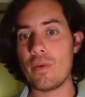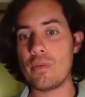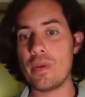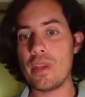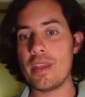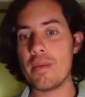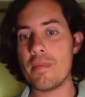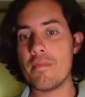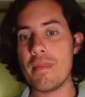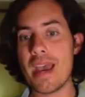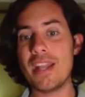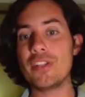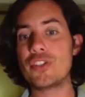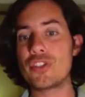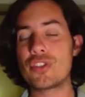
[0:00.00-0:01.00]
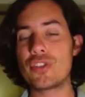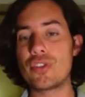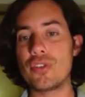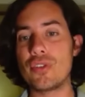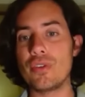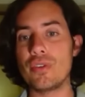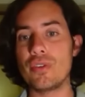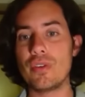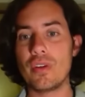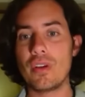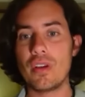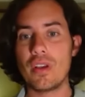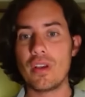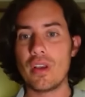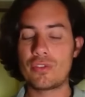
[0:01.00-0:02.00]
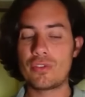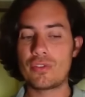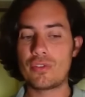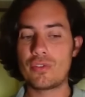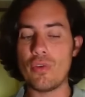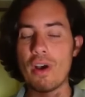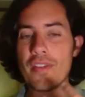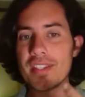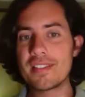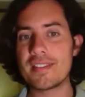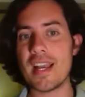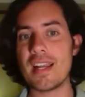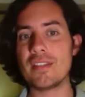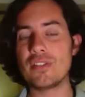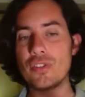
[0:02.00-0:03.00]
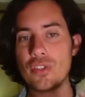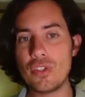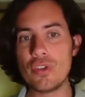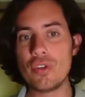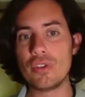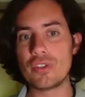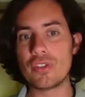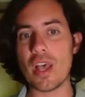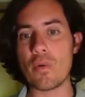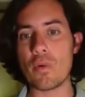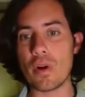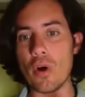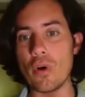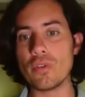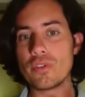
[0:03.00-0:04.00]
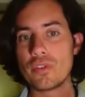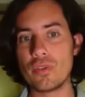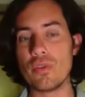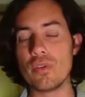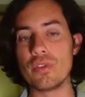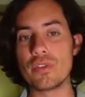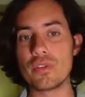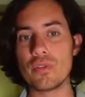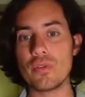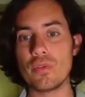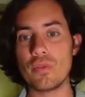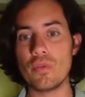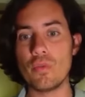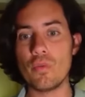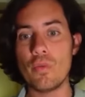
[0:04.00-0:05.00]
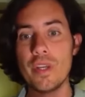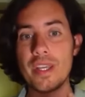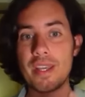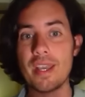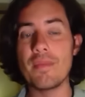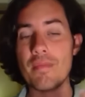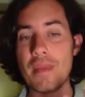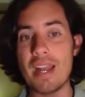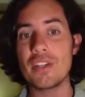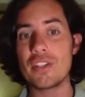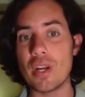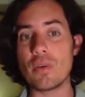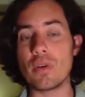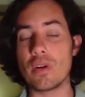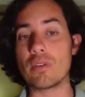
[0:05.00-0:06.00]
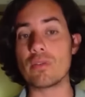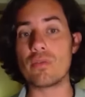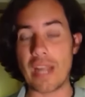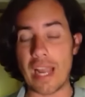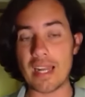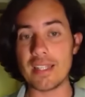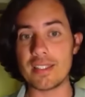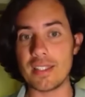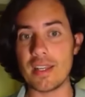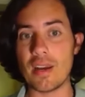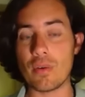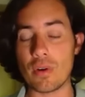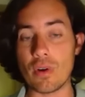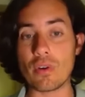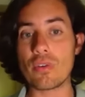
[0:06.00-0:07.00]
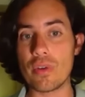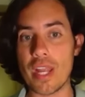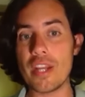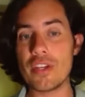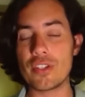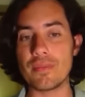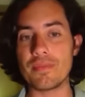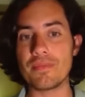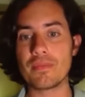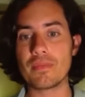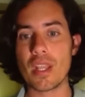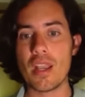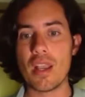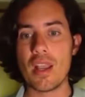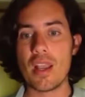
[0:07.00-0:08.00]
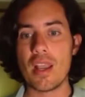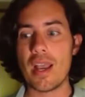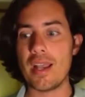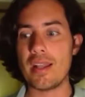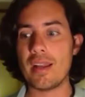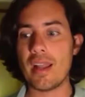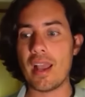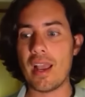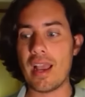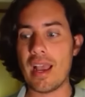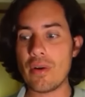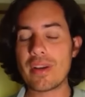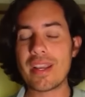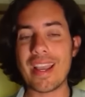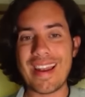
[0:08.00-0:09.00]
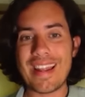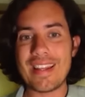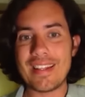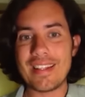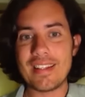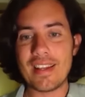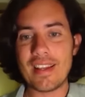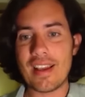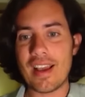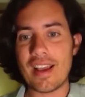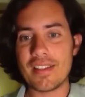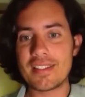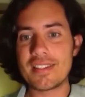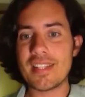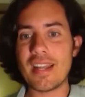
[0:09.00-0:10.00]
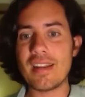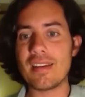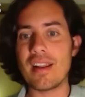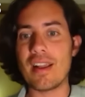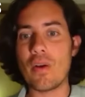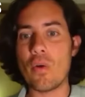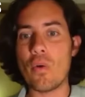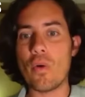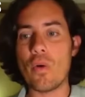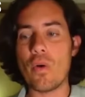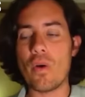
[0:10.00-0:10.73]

when we manage to to understand to use our own tools, we can manage our own reality, our own creation. And how can I understand